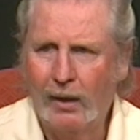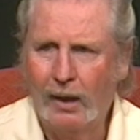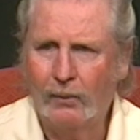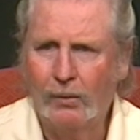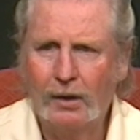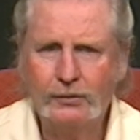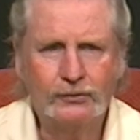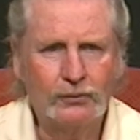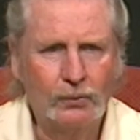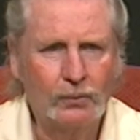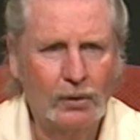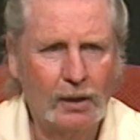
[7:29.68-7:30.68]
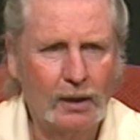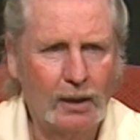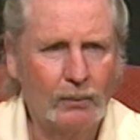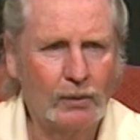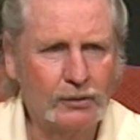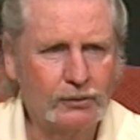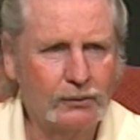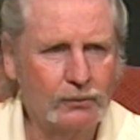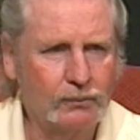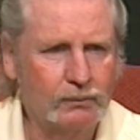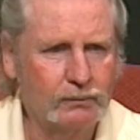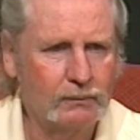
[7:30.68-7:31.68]
I want you
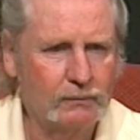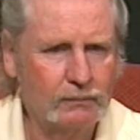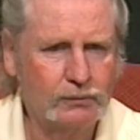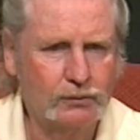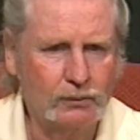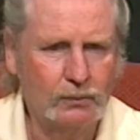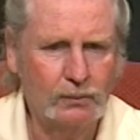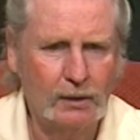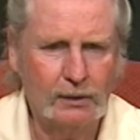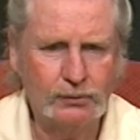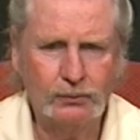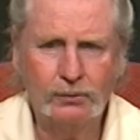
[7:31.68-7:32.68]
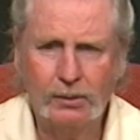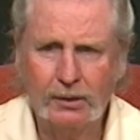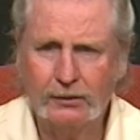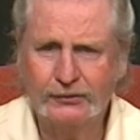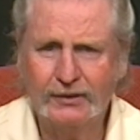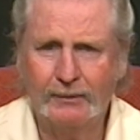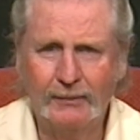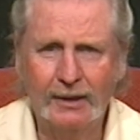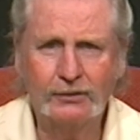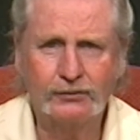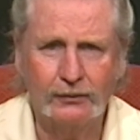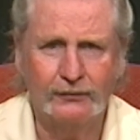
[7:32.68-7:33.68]
to do a little something
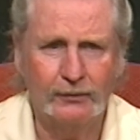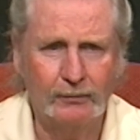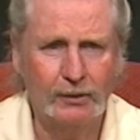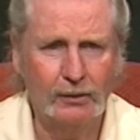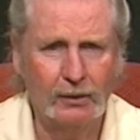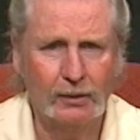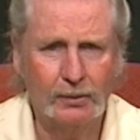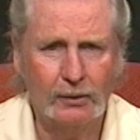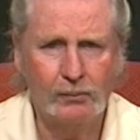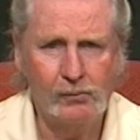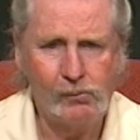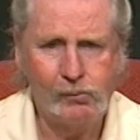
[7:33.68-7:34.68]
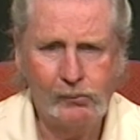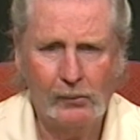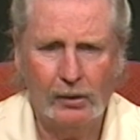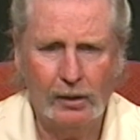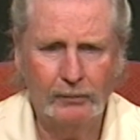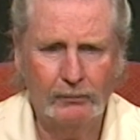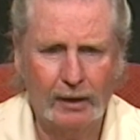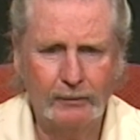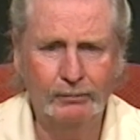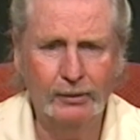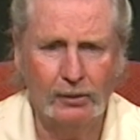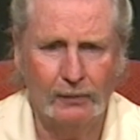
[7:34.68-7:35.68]
extra for me on my
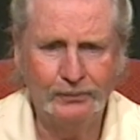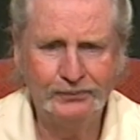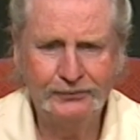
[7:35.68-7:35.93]
bill."